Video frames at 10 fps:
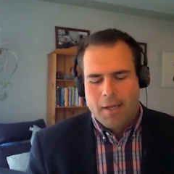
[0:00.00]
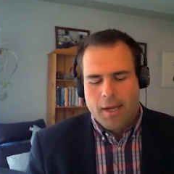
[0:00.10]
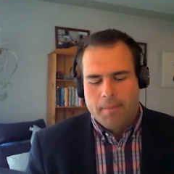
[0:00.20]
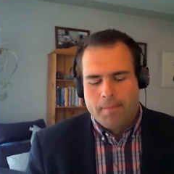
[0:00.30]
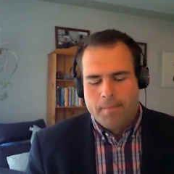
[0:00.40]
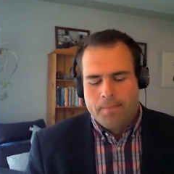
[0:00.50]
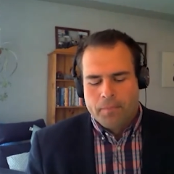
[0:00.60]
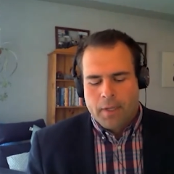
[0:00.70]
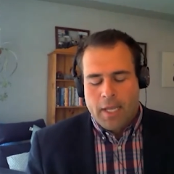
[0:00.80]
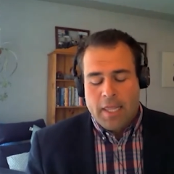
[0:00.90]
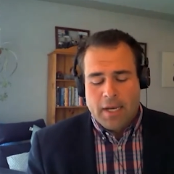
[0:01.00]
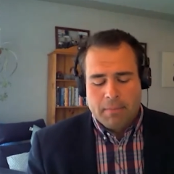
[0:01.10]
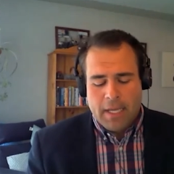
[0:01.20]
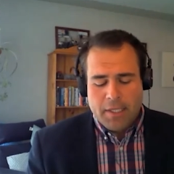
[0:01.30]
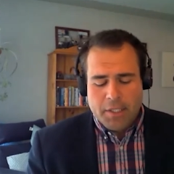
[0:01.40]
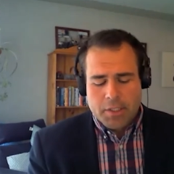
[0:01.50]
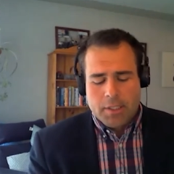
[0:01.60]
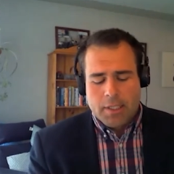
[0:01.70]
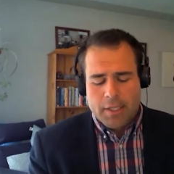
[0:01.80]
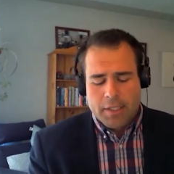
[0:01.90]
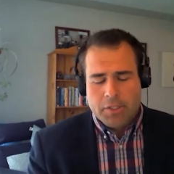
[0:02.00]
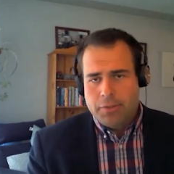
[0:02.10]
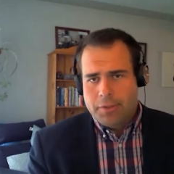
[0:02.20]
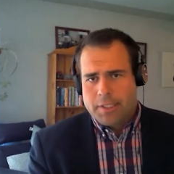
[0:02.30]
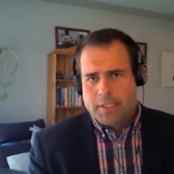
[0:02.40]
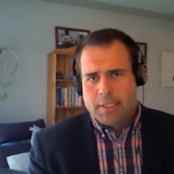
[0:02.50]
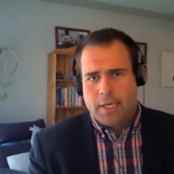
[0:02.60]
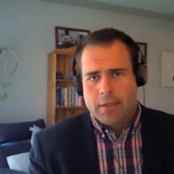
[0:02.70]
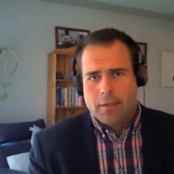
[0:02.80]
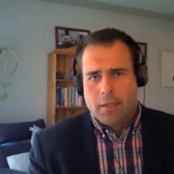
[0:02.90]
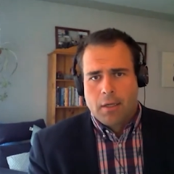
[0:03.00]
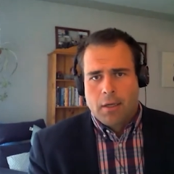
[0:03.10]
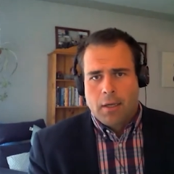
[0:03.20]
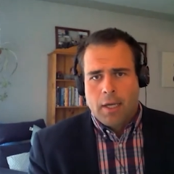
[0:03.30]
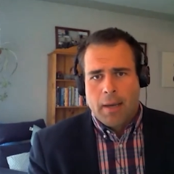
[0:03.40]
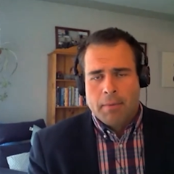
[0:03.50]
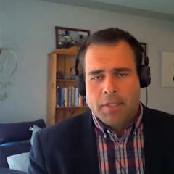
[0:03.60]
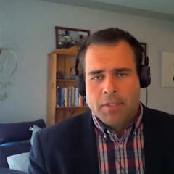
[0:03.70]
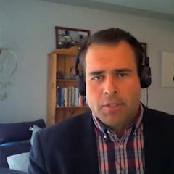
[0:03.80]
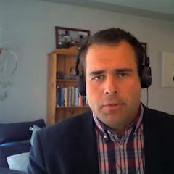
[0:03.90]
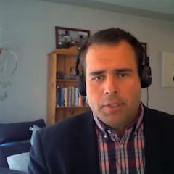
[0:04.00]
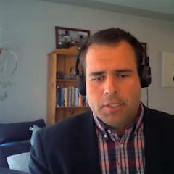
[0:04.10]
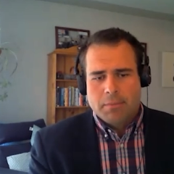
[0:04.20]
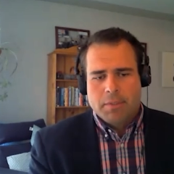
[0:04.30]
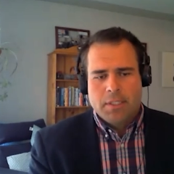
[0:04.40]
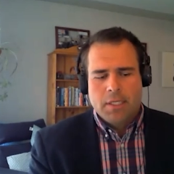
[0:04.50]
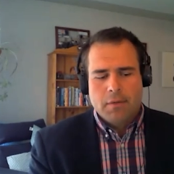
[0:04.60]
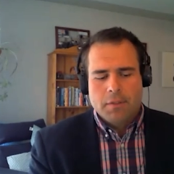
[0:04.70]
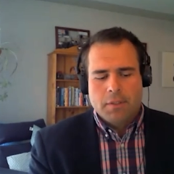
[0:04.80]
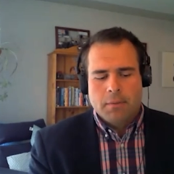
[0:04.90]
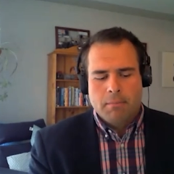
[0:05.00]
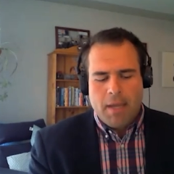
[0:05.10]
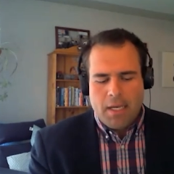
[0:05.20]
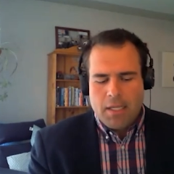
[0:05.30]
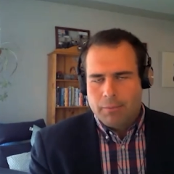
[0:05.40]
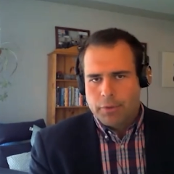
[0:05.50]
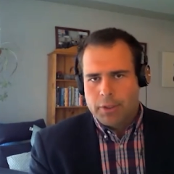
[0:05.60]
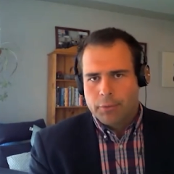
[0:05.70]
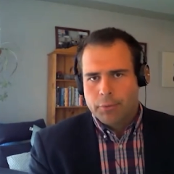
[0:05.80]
Um, and then additionally, on the student side, uh, the students themselves, many of them will